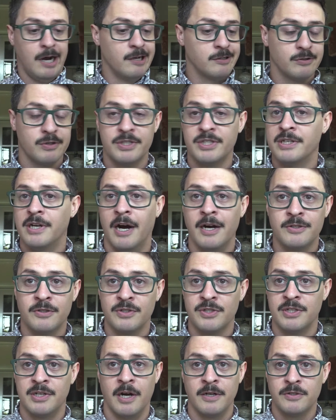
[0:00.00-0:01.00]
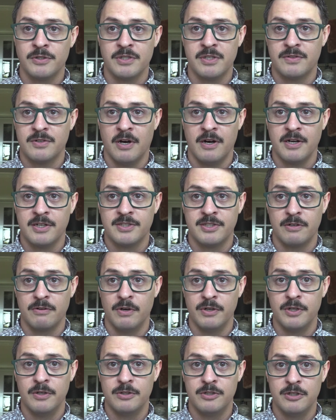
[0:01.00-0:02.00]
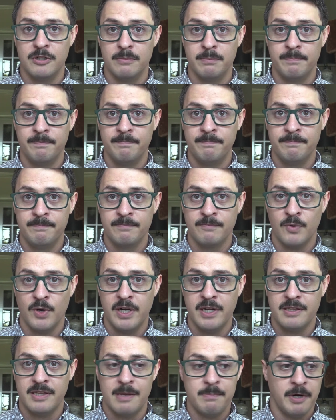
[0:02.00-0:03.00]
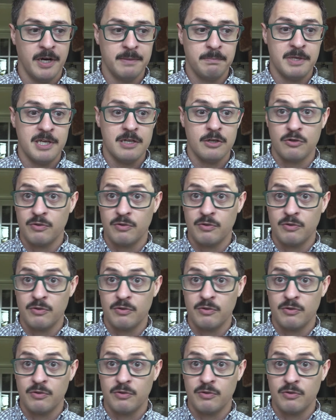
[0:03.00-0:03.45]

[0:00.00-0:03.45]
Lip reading: hundreds and hundreds and hundreds of talks that are on YouTube, right? They might be